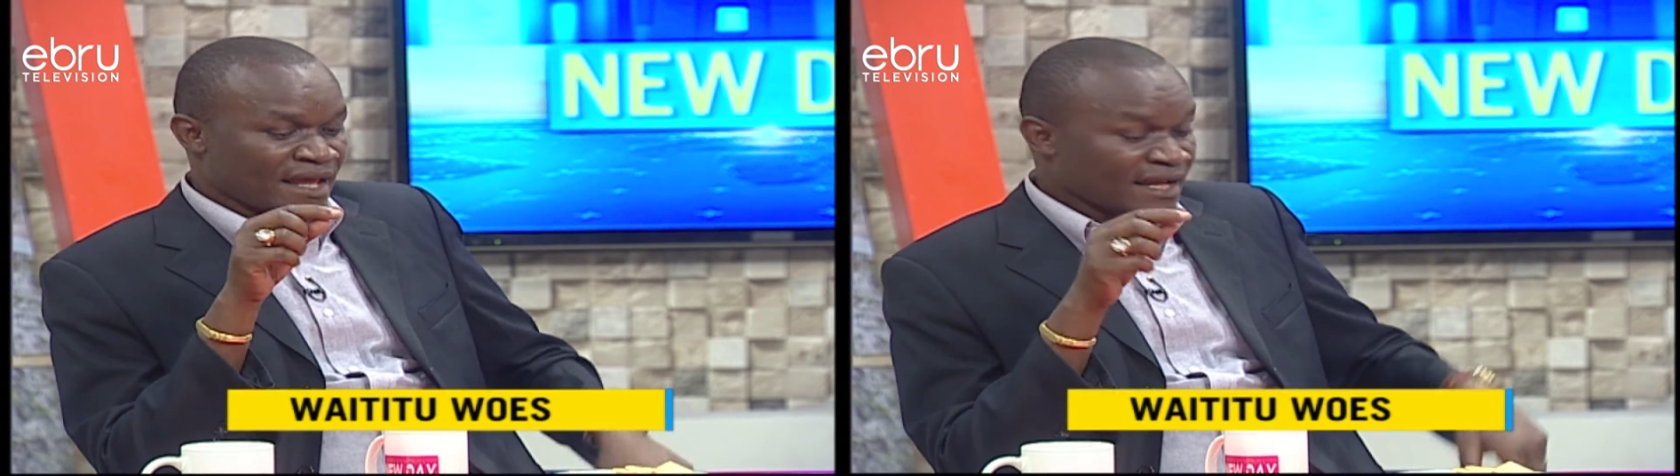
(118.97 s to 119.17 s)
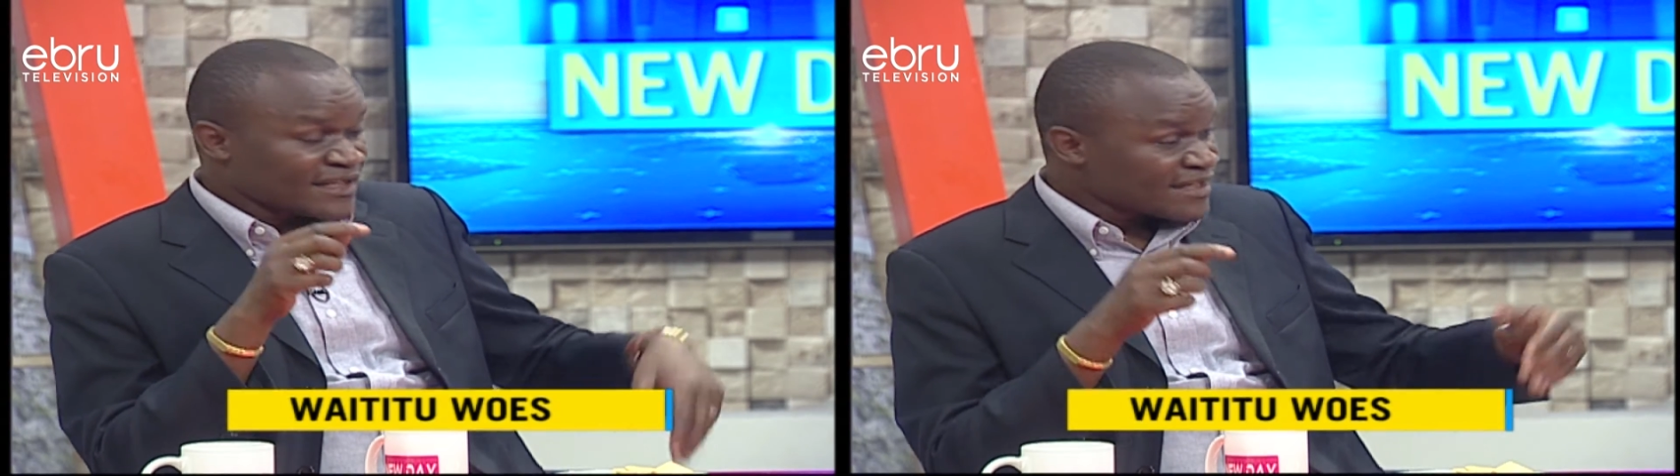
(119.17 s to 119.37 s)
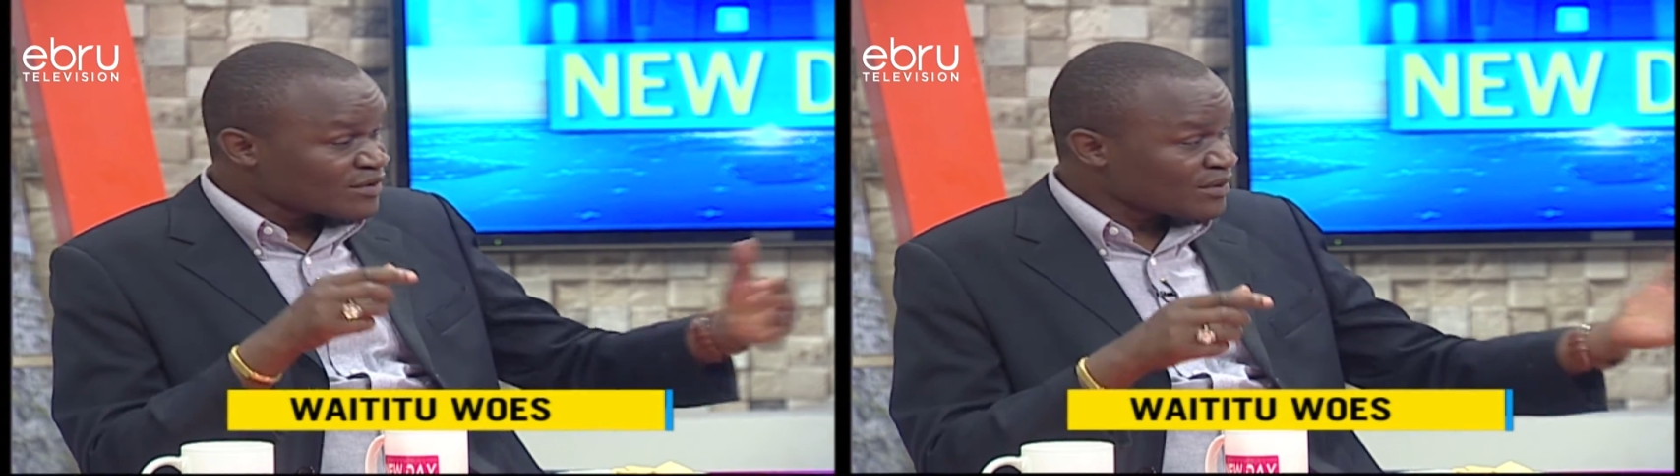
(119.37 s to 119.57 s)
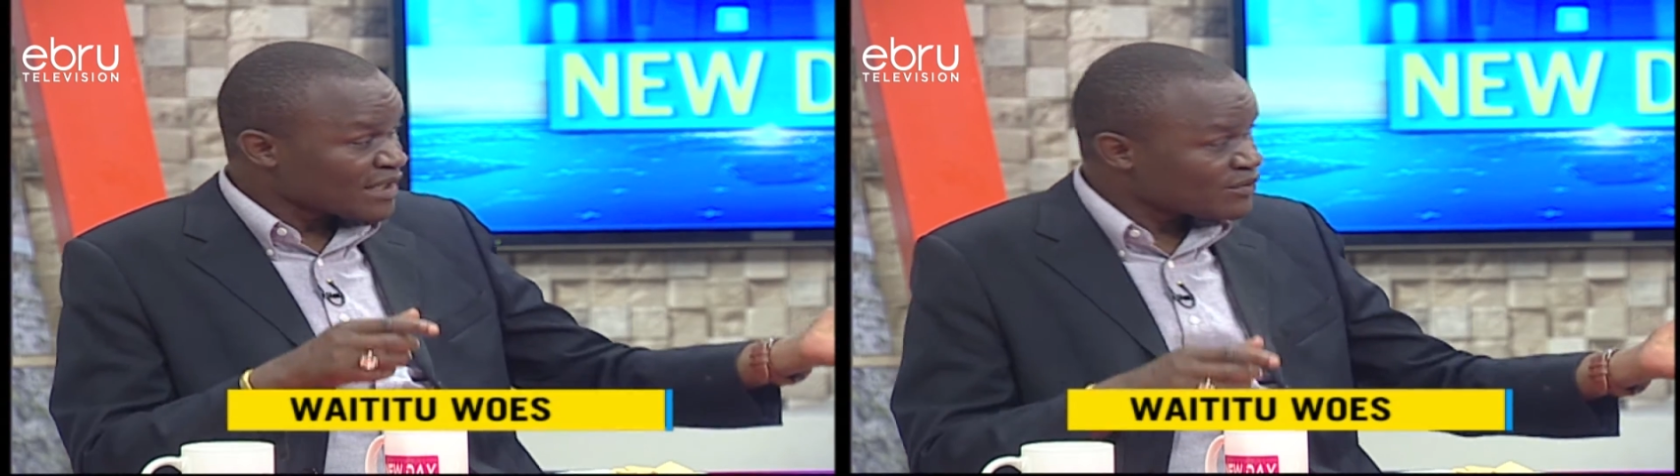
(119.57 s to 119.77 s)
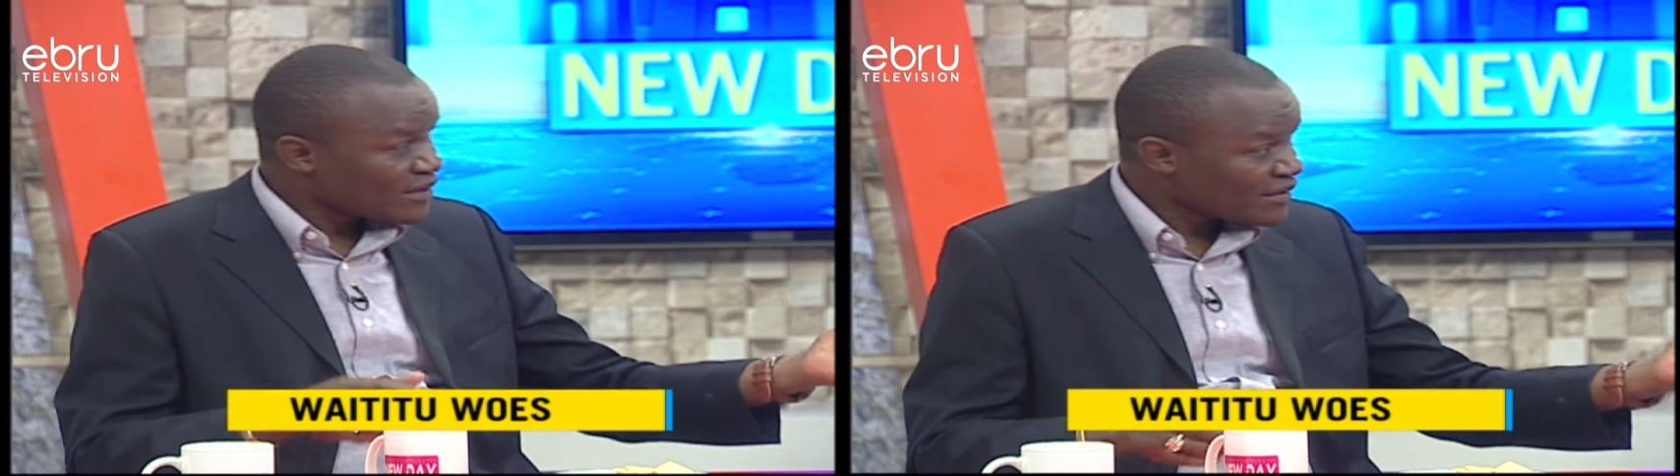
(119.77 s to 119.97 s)
And just look
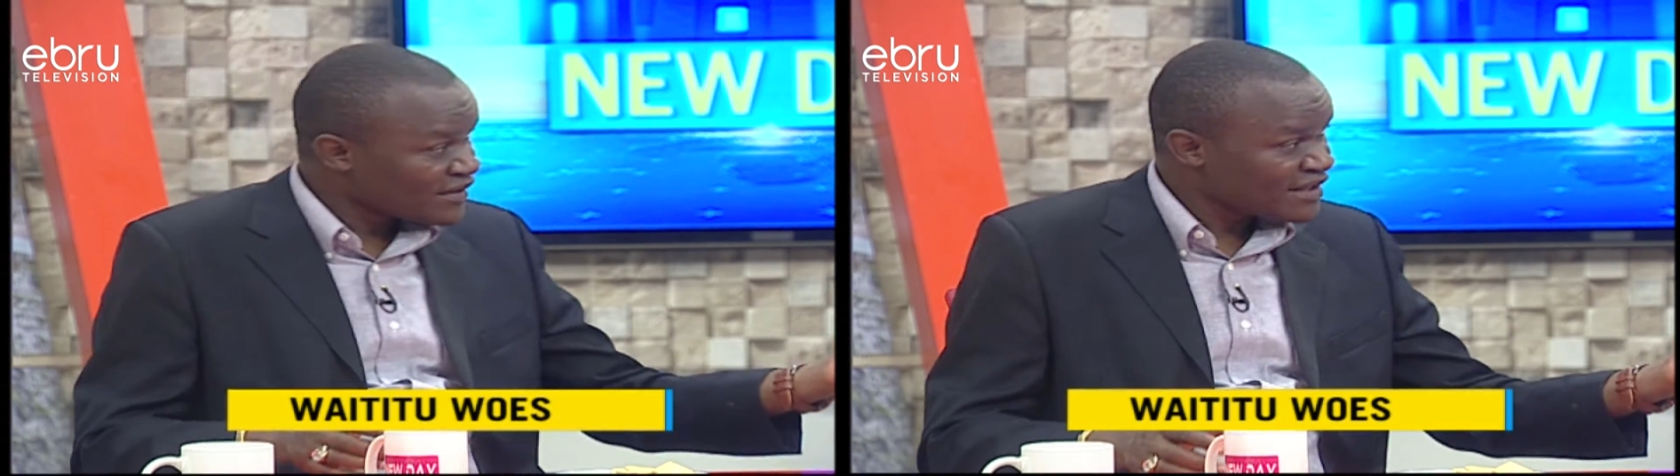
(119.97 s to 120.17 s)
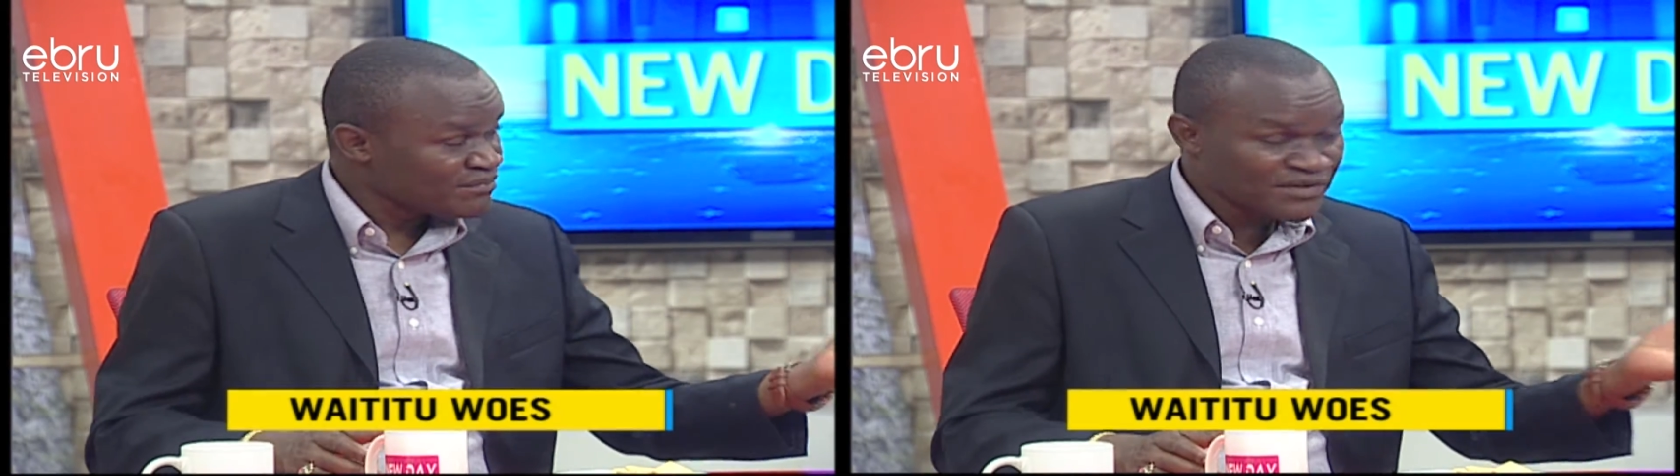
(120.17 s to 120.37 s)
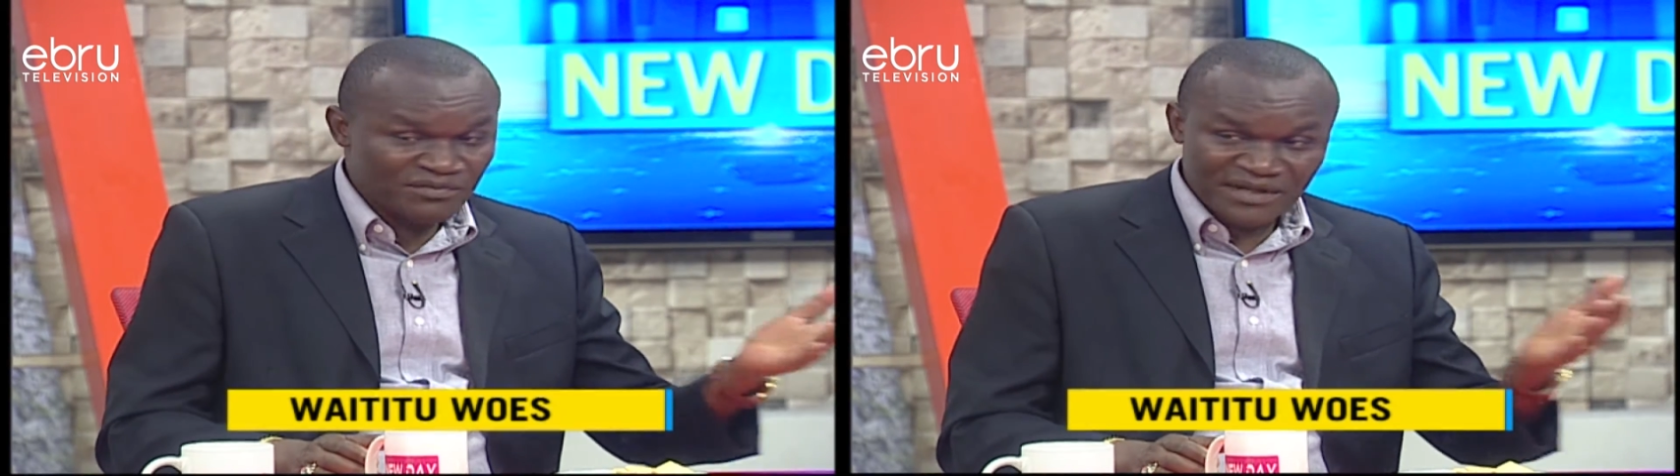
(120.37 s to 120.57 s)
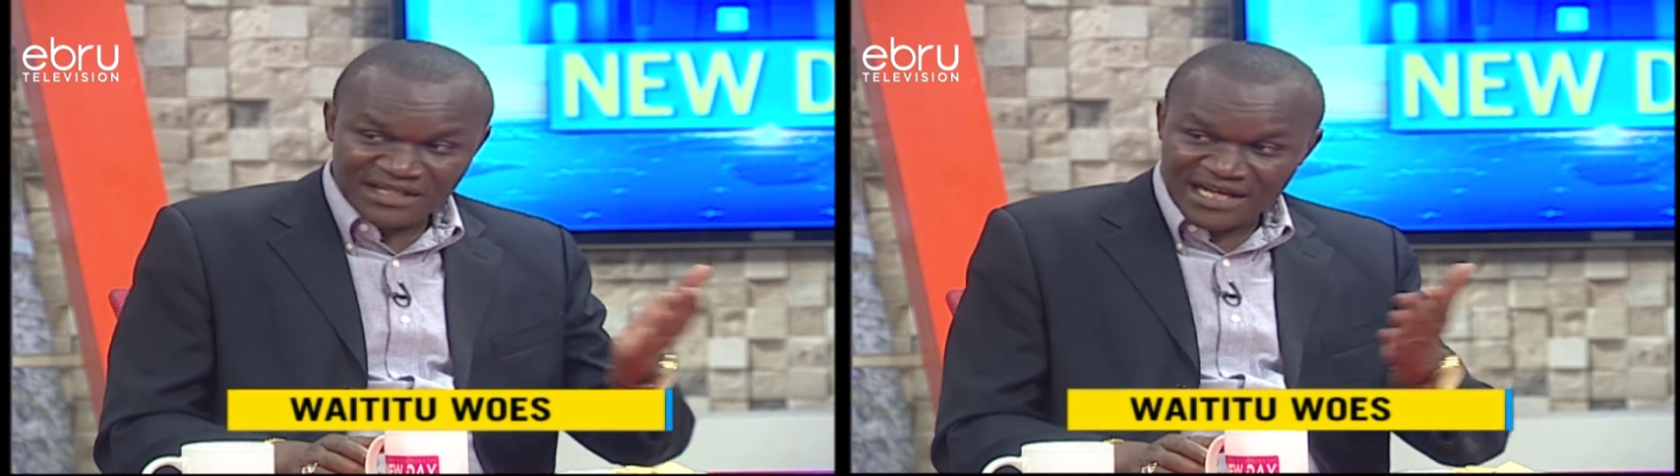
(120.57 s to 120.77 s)
at the impeachment